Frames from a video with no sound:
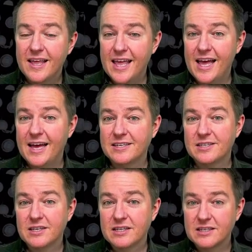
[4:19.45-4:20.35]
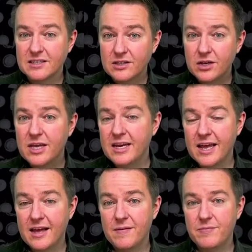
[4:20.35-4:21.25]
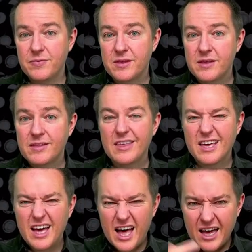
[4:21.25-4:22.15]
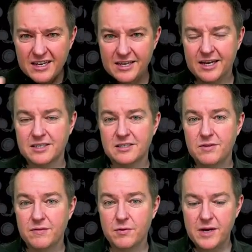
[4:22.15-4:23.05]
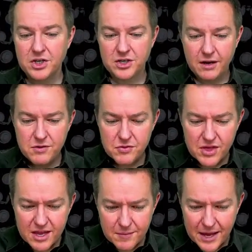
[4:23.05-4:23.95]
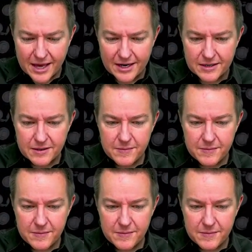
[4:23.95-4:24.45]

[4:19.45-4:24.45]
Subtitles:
at looking at the context of the information. Now, if you think about it,